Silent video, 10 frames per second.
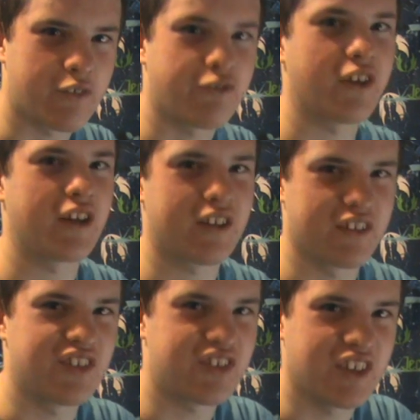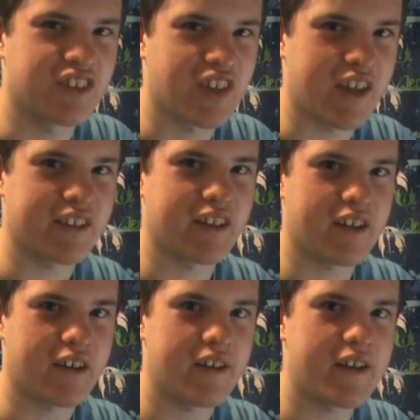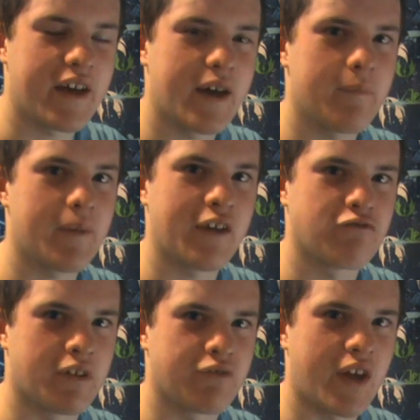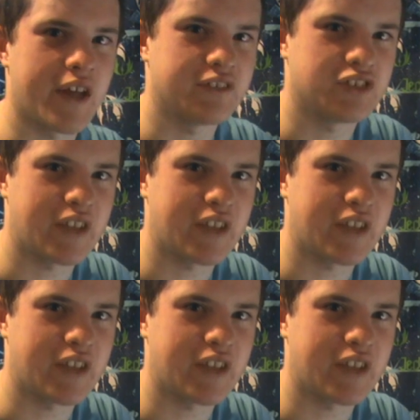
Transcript: I finally got to see Dengar um, and Revenge.